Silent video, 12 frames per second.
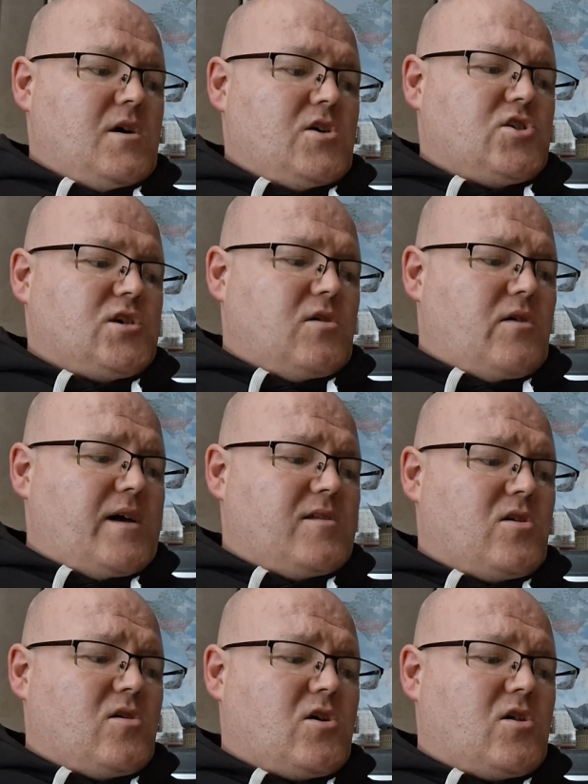She
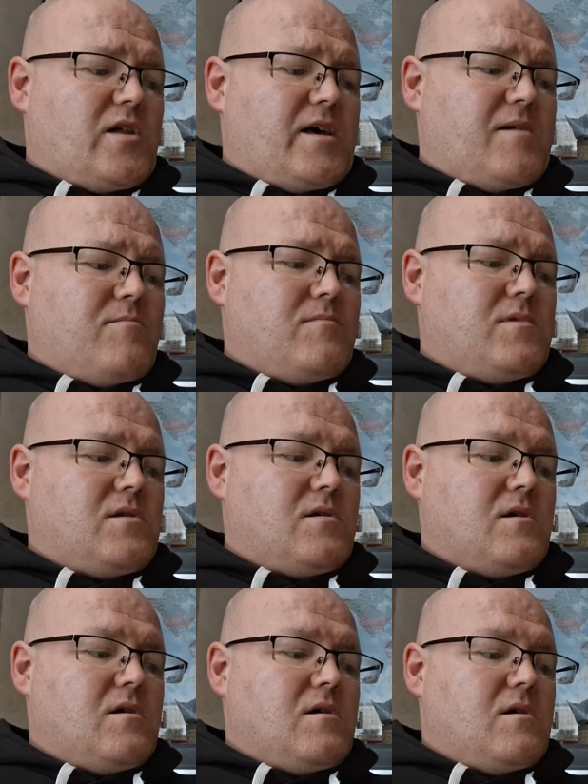later claimed
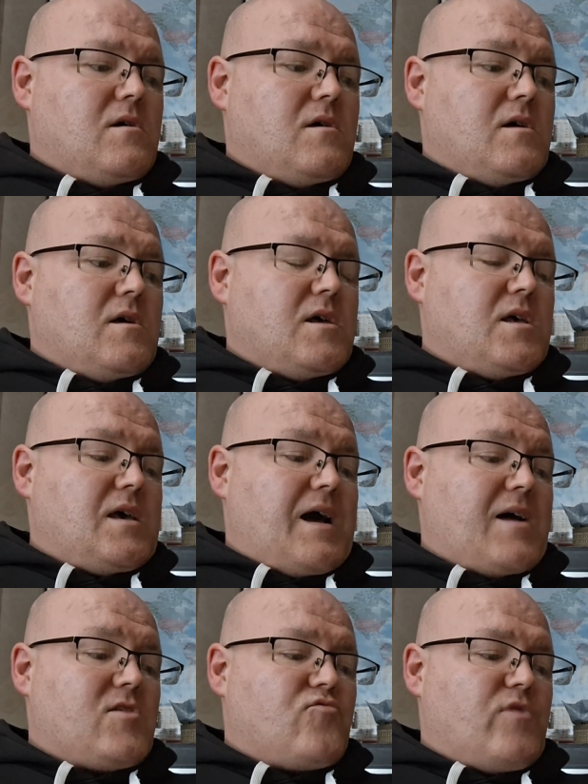he
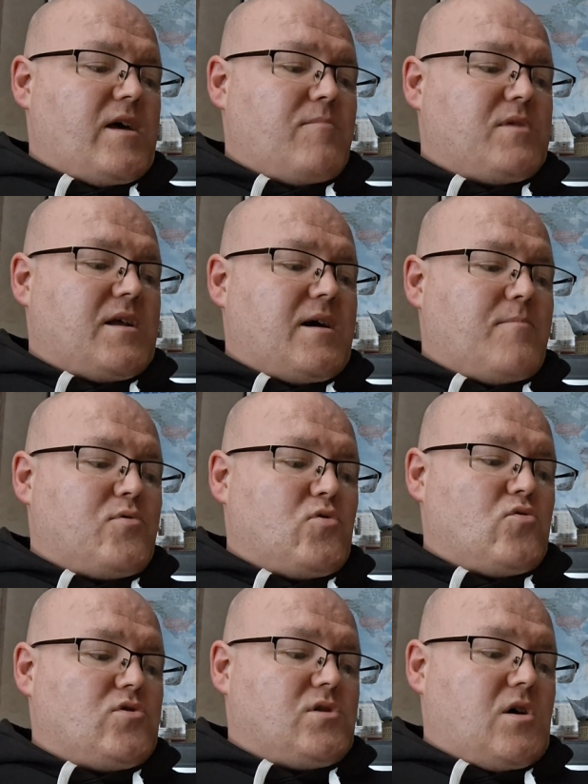had raped and
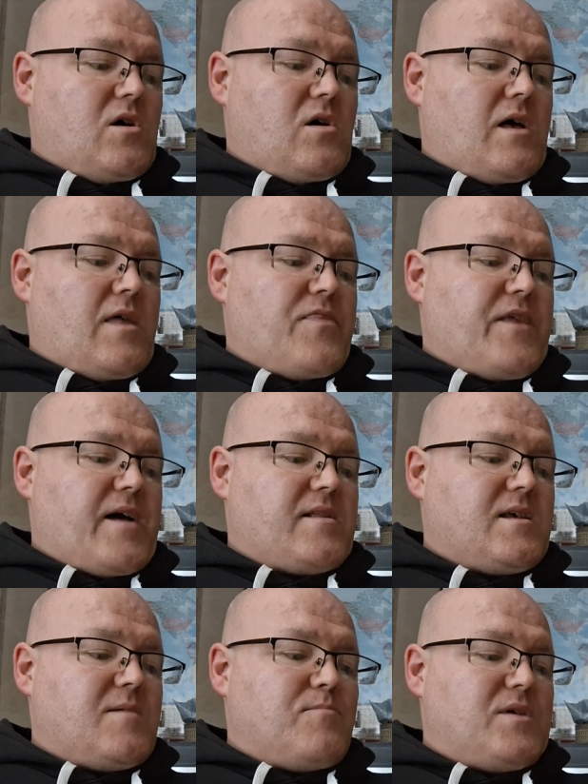abused her and that
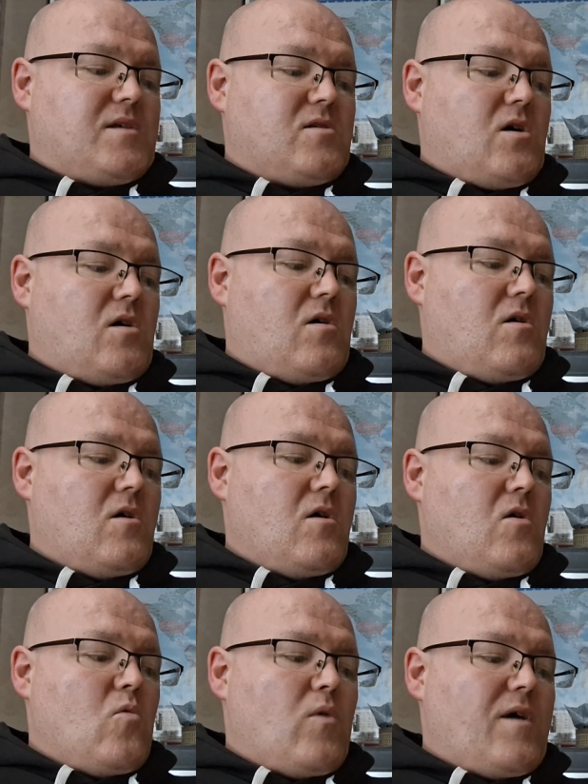he beat her
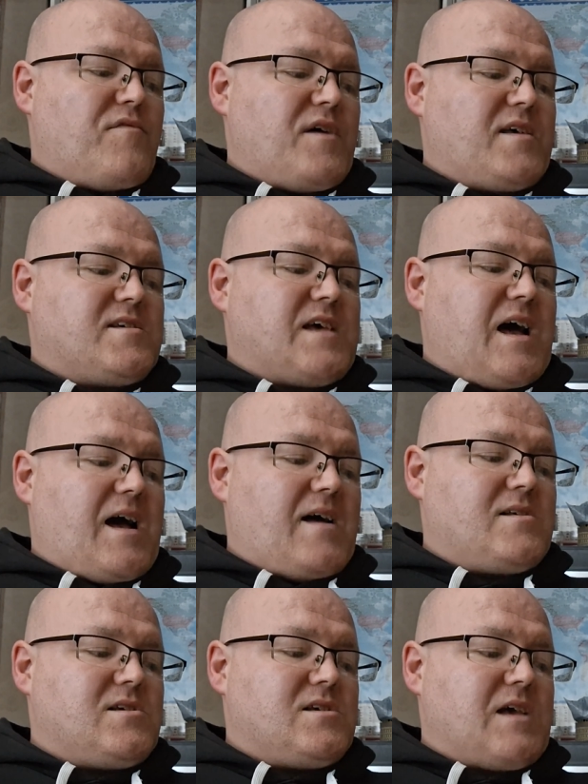with his
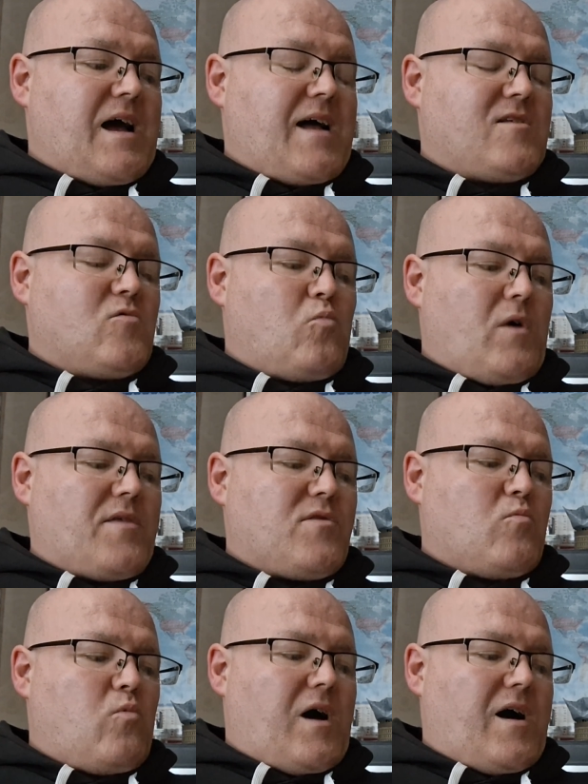hands and with
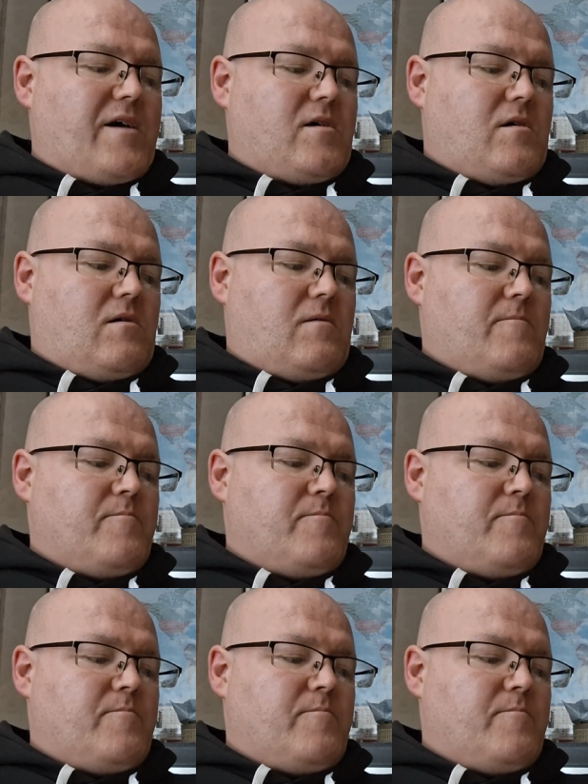wire.